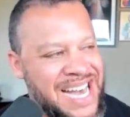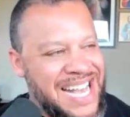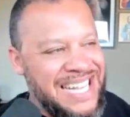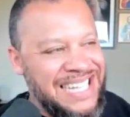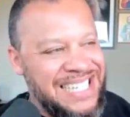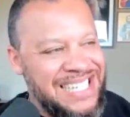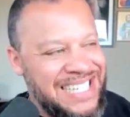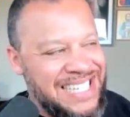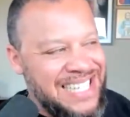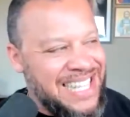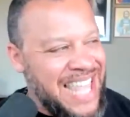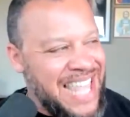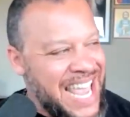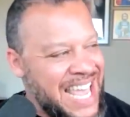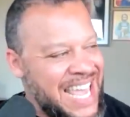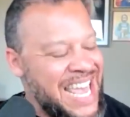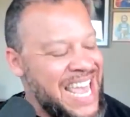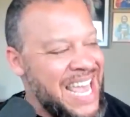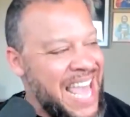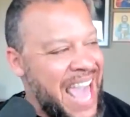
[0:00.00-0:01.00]
He's
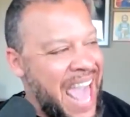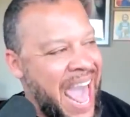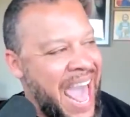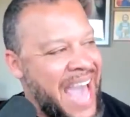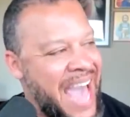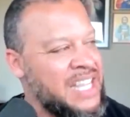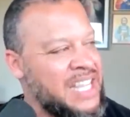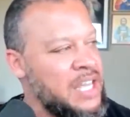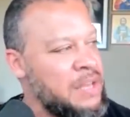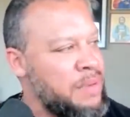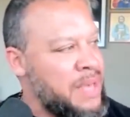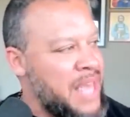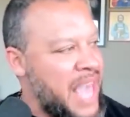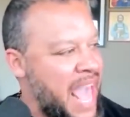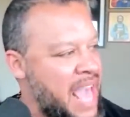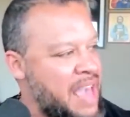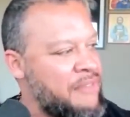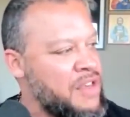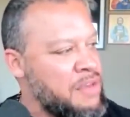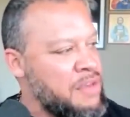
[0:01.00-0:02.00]
thinking, acting,
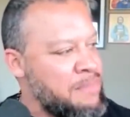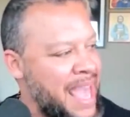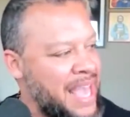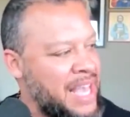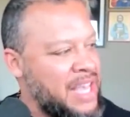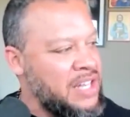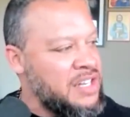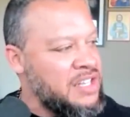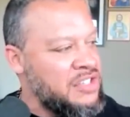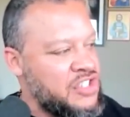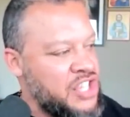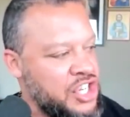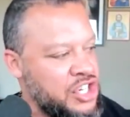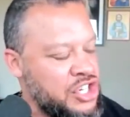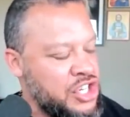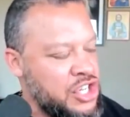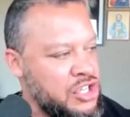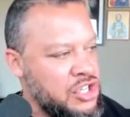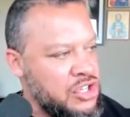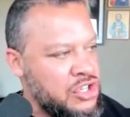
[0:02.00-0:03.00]
behaving, making
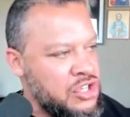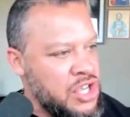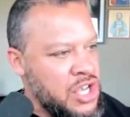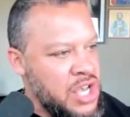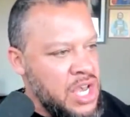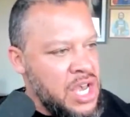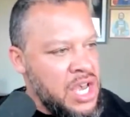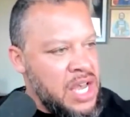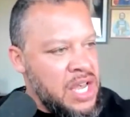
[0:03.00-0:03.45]
decisions